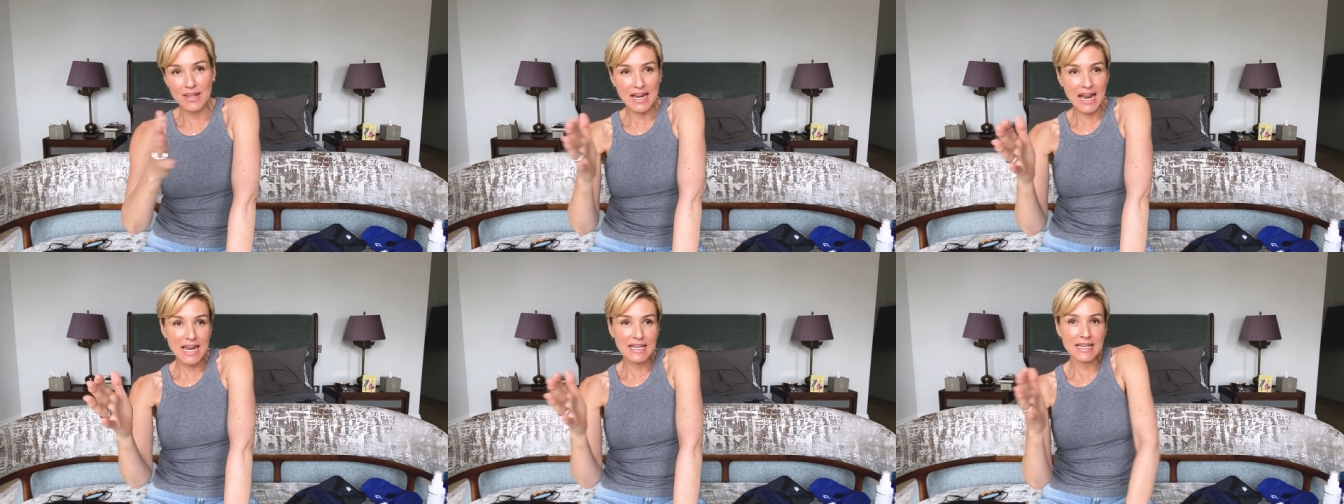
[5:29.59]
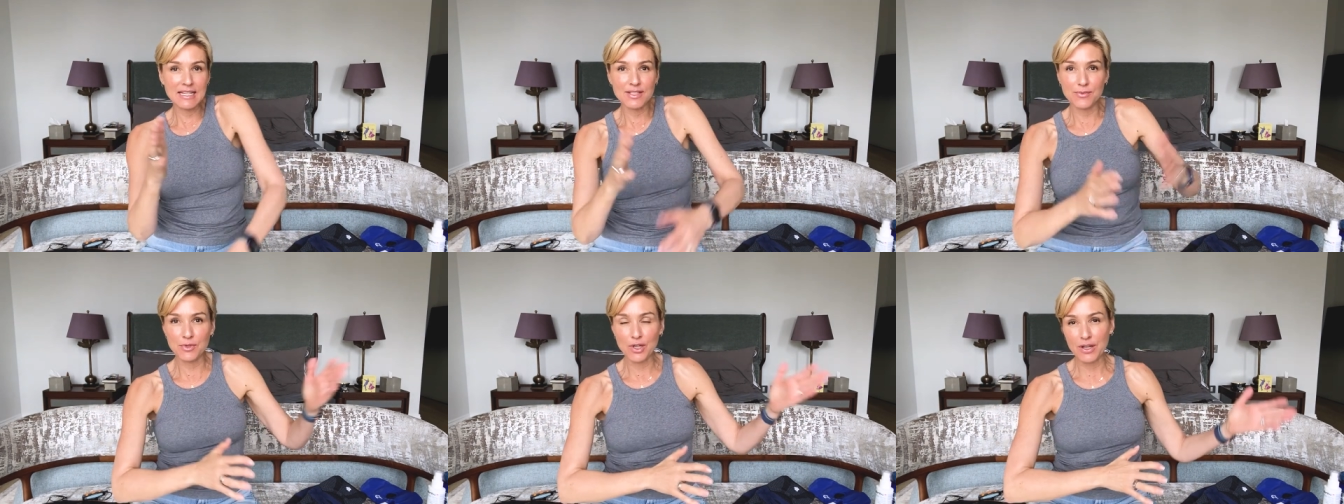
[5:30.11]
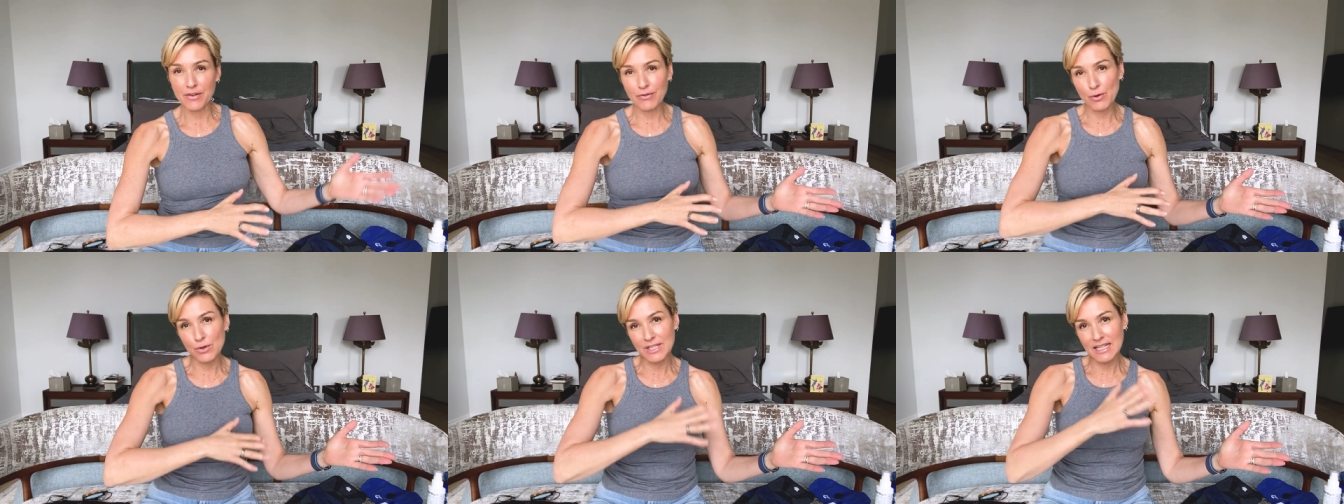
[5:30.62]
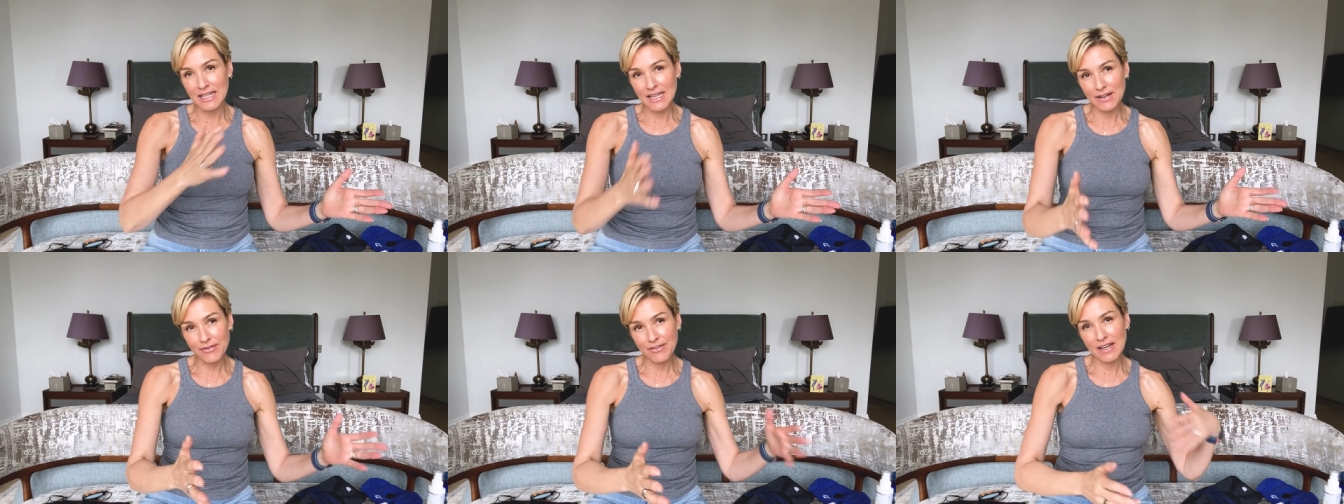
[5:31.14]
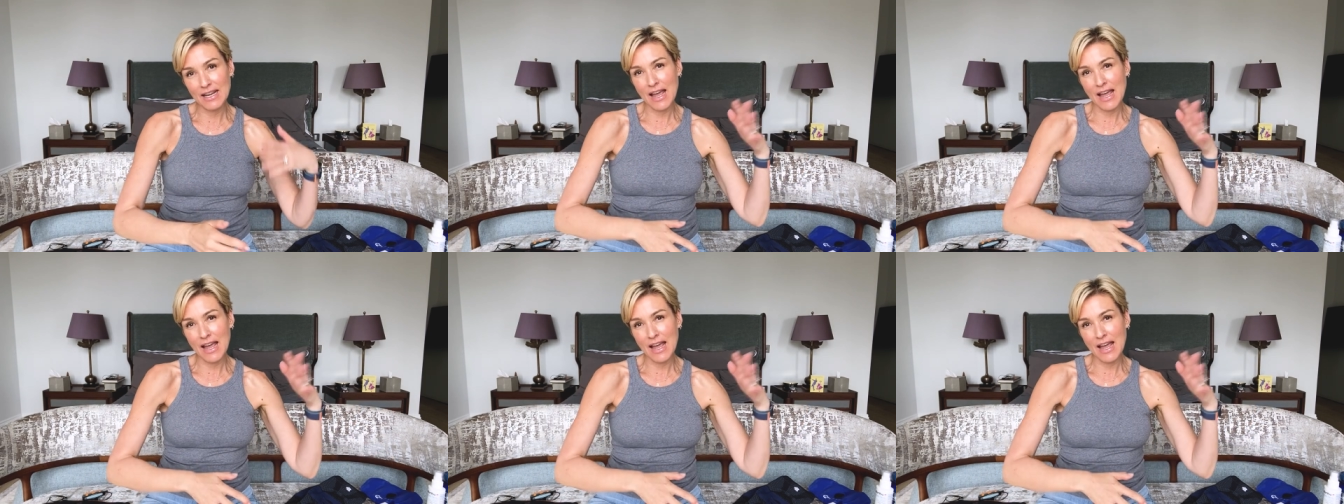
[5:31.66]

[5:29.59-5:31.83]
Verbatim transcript: that eight years from turning 40 and getting fit,